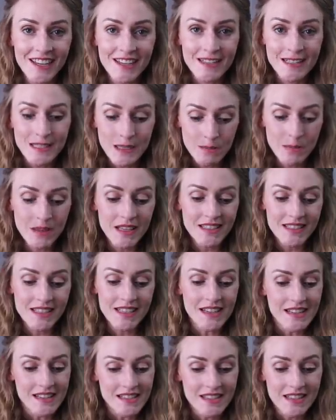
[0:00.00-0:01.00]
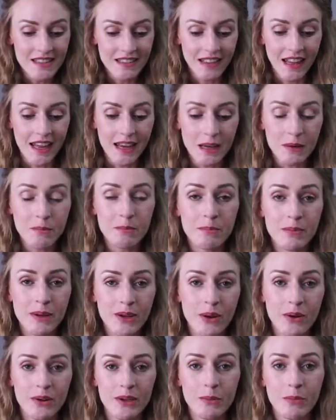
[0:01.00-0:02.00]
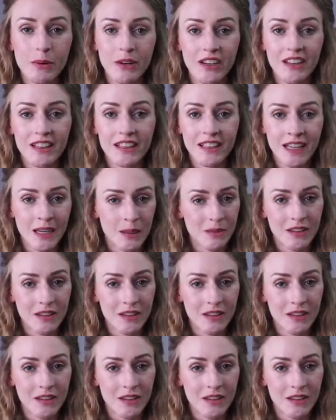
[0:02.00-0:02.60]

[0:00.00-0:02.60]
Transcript: species like Begonia berkeleyi,